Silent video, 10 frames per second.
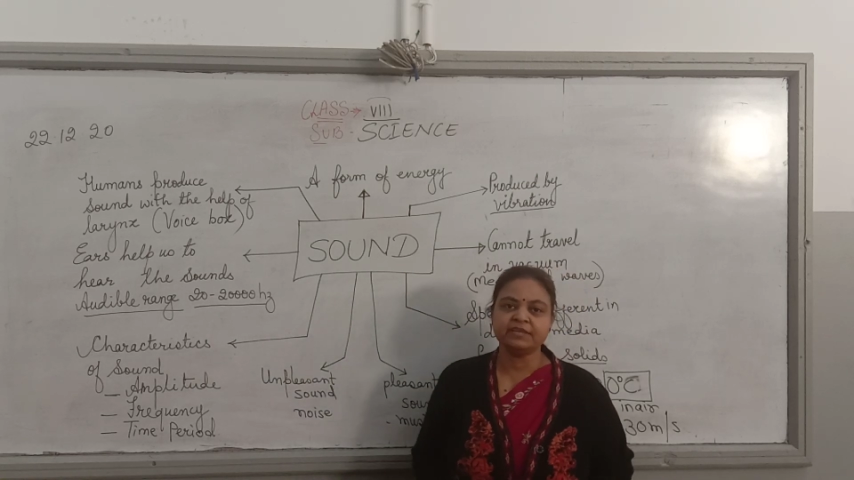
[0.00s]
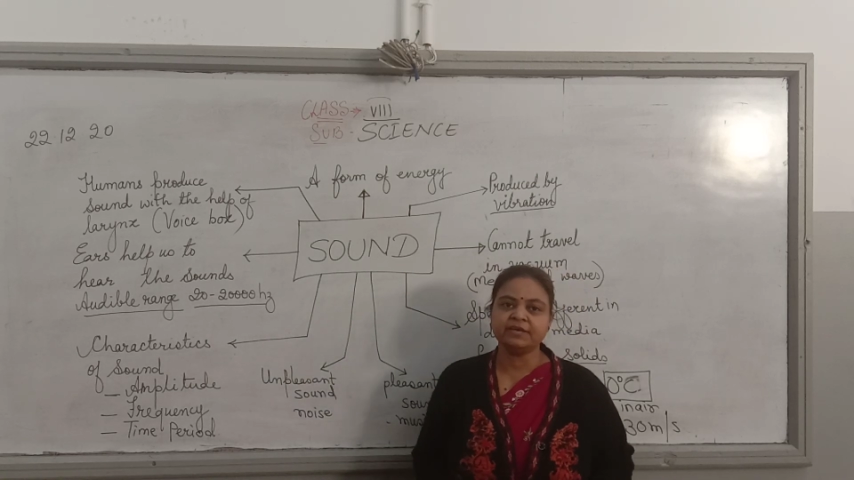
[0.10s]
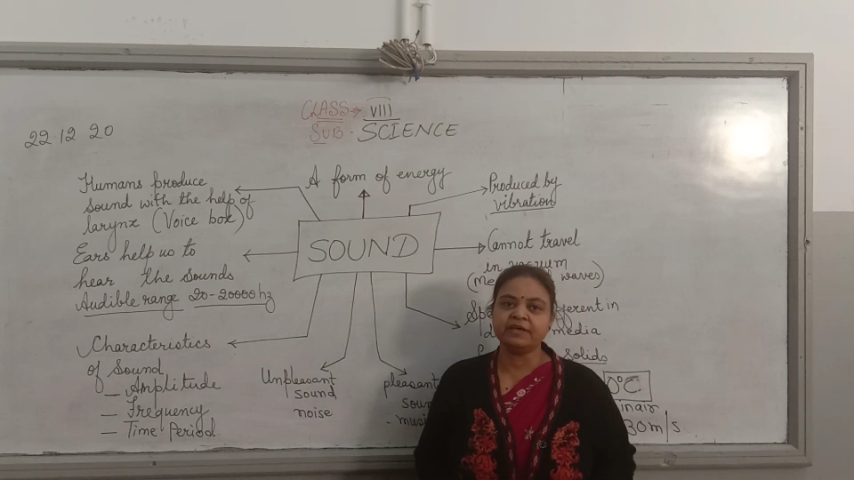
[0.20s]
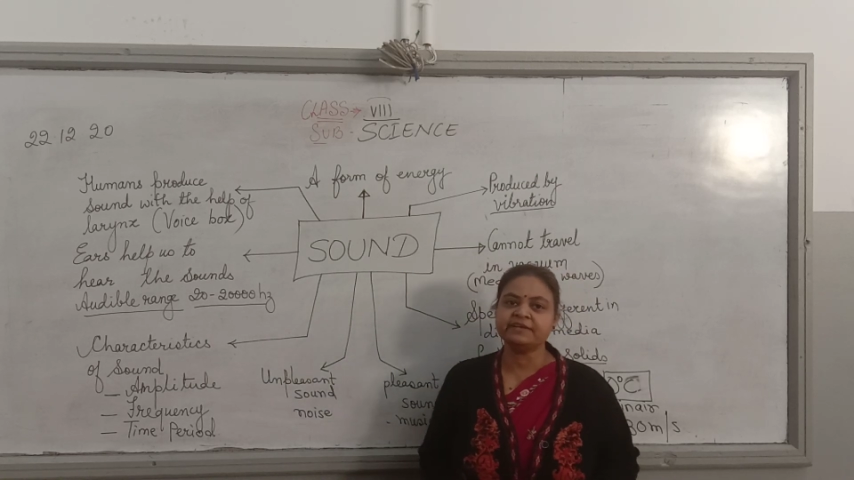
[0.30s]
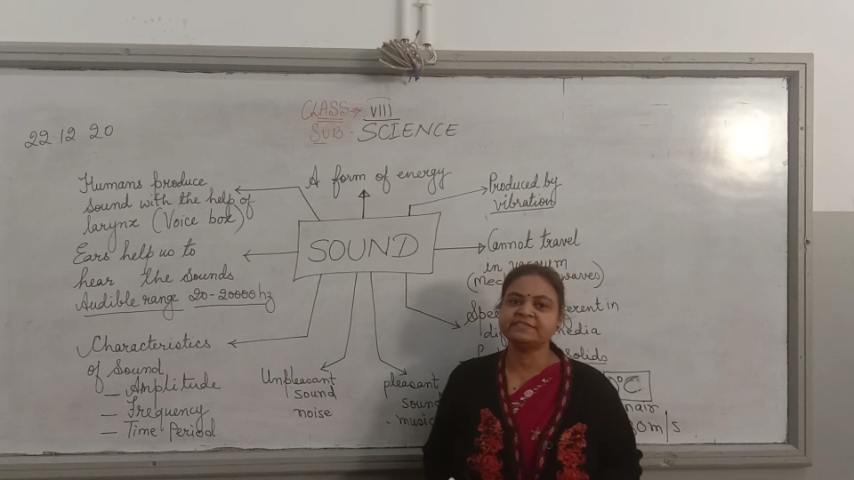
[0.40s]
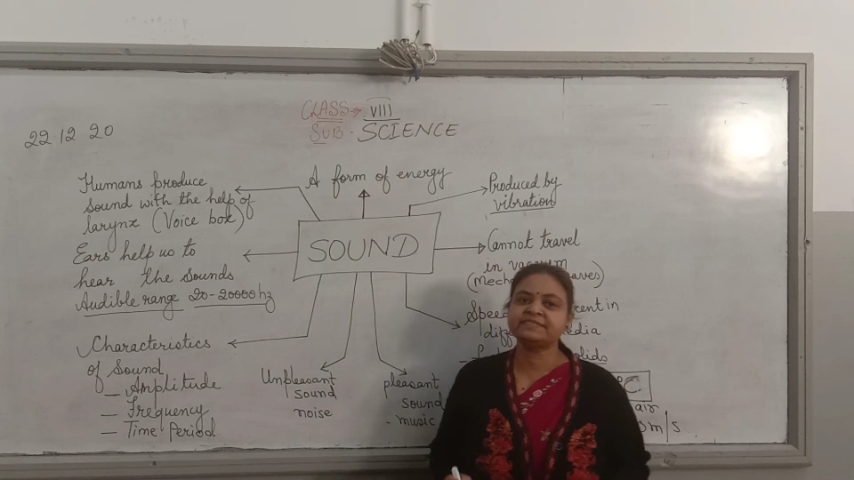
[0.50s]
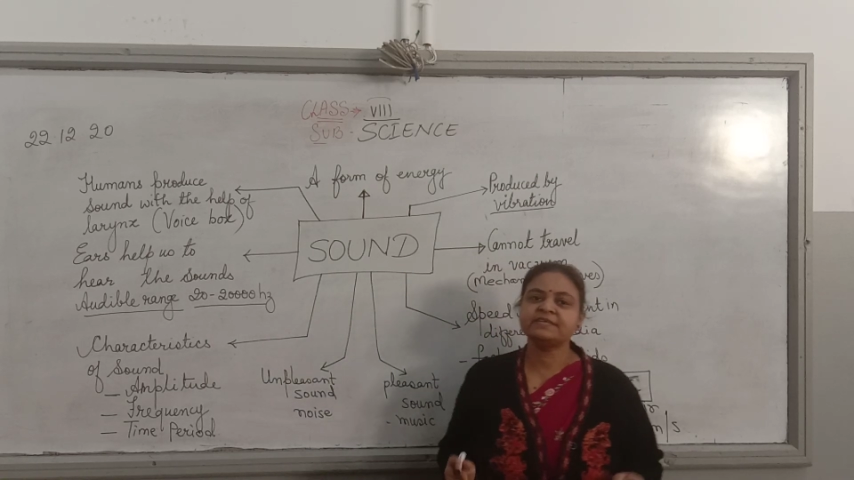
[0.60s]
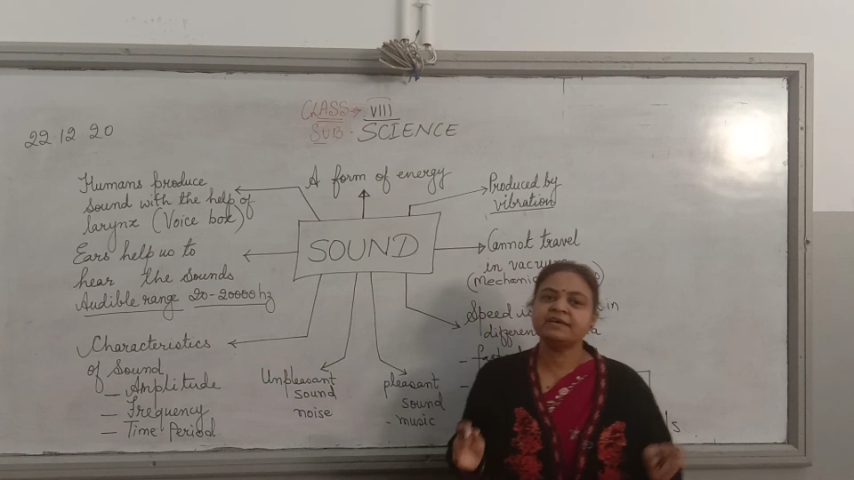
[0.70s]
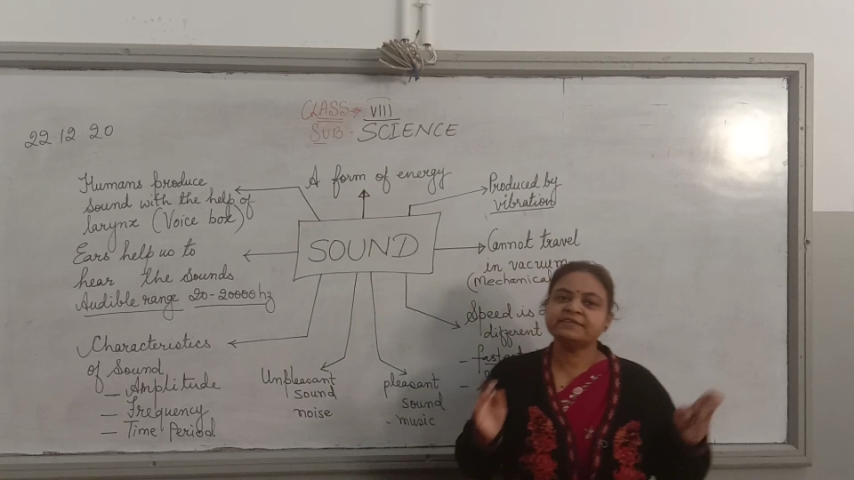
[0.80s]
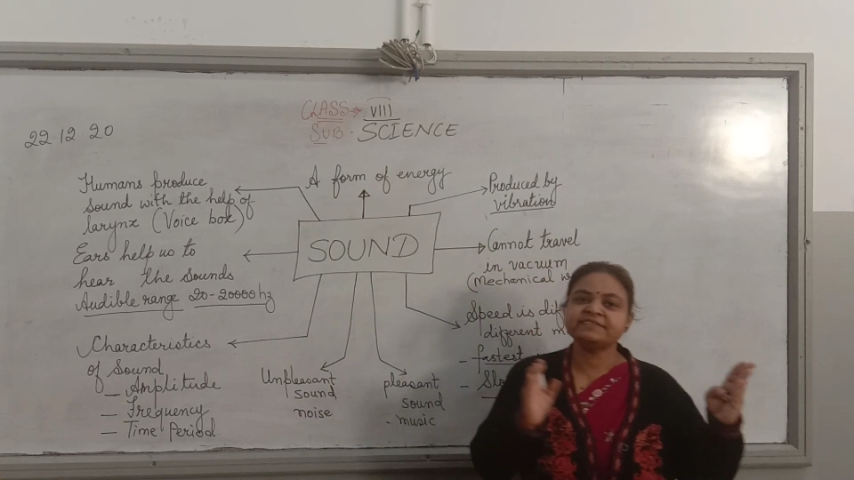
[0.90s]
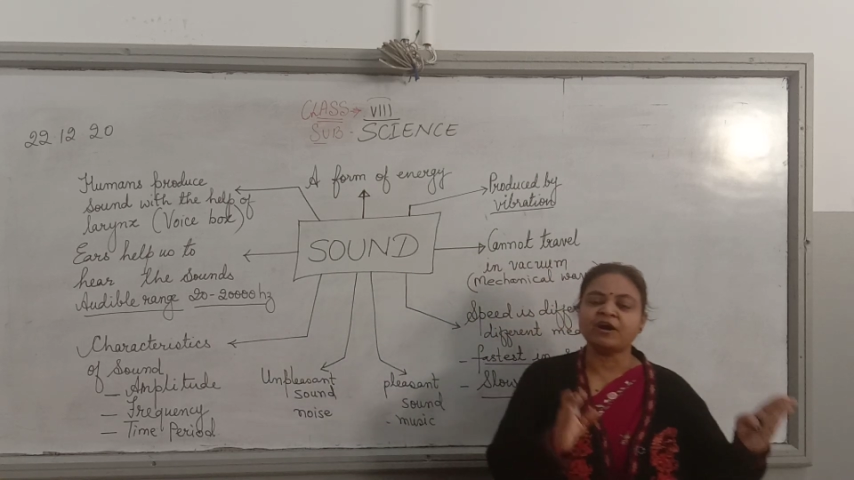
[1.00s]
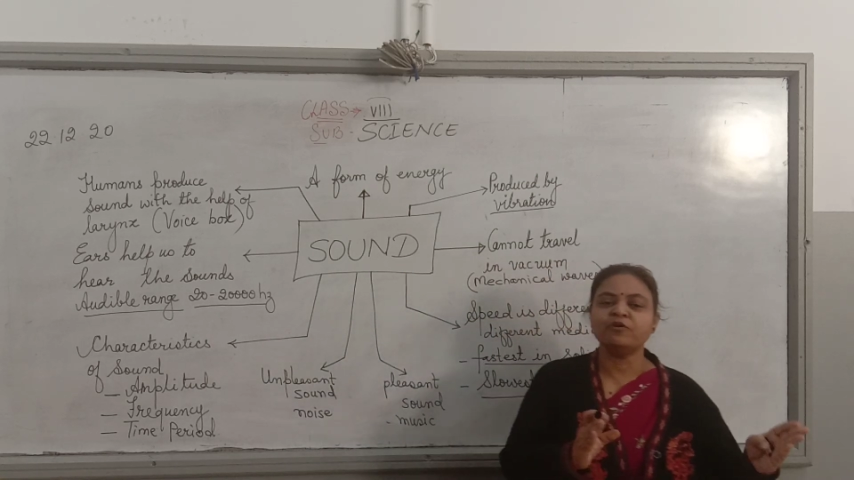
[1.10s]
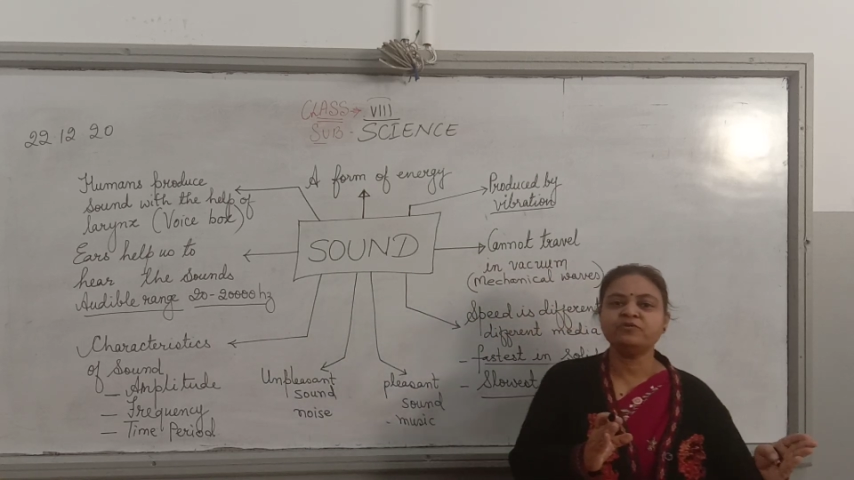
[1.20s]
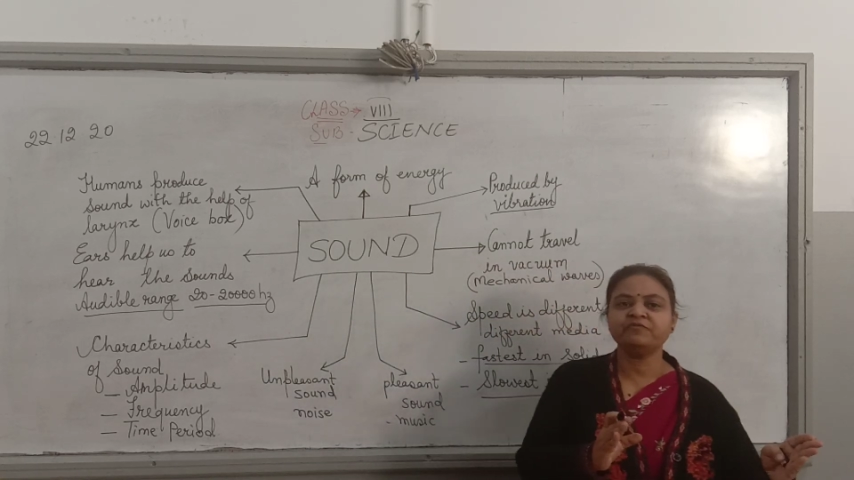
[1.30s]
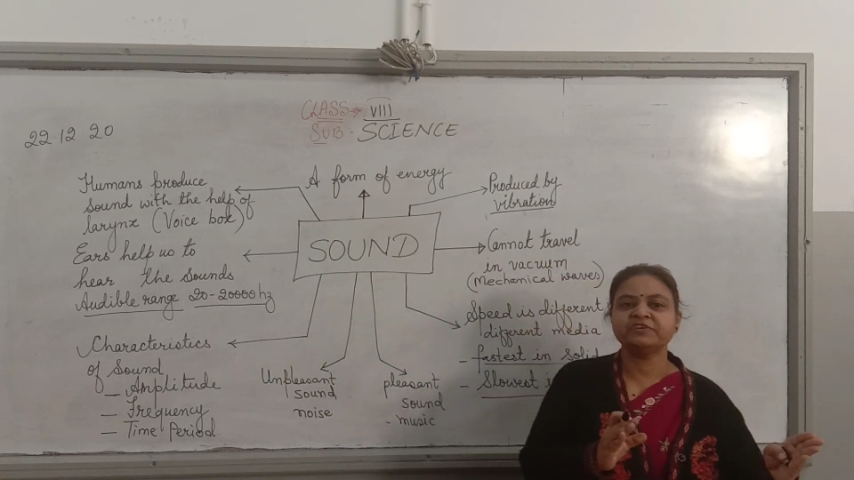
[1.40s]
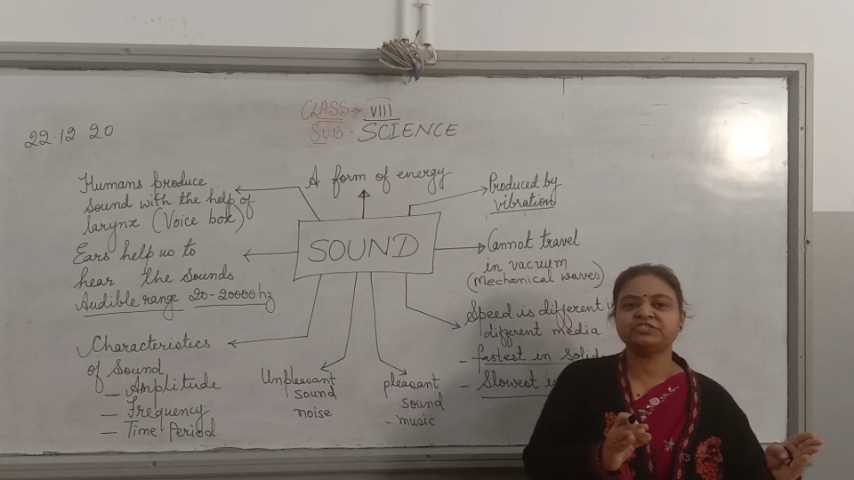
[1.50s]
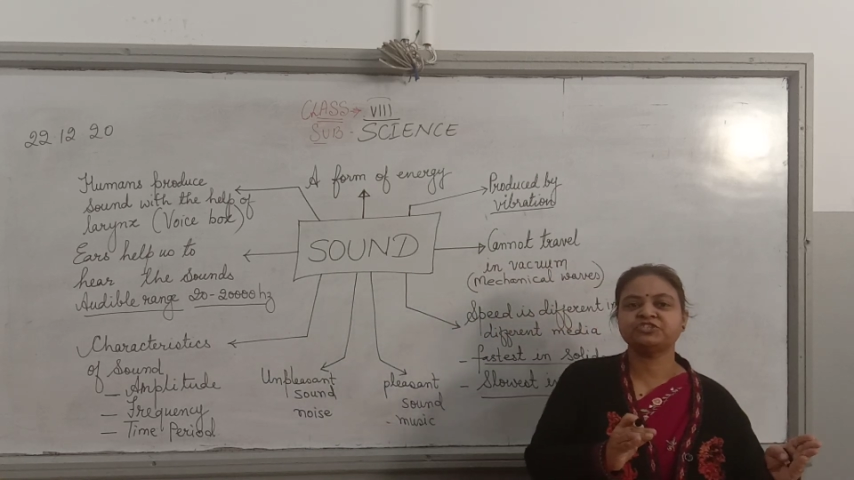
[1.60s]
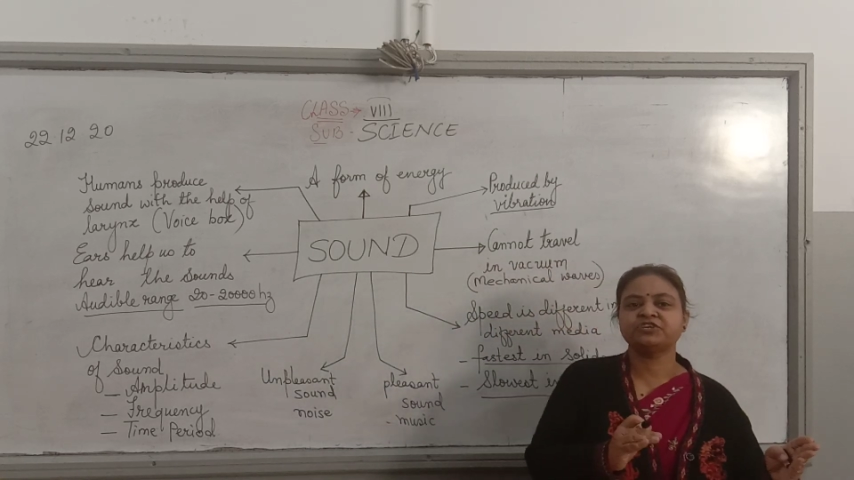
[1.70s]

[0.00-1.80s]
hear a sound which